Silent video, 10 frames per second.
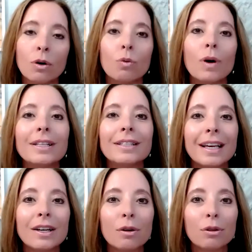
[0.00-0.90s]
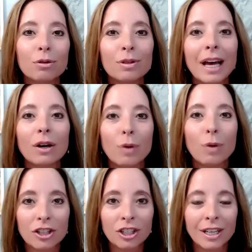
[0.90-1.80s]
Once they go through that
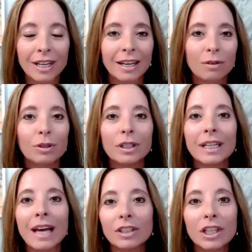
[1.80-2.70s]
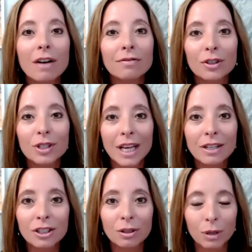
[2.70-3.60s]
questioning and really have a
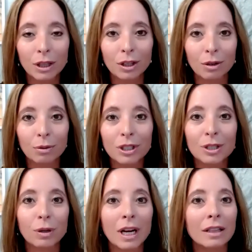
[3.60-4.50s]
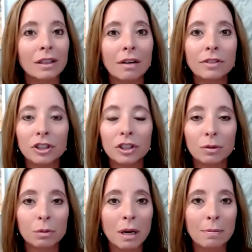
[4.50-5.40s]
conversation with you, which is what I love to do
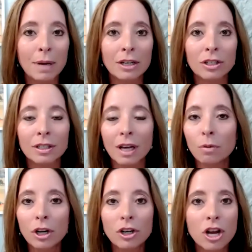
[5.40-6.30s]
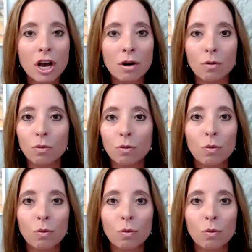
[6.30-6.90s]
with my patients, I want to know,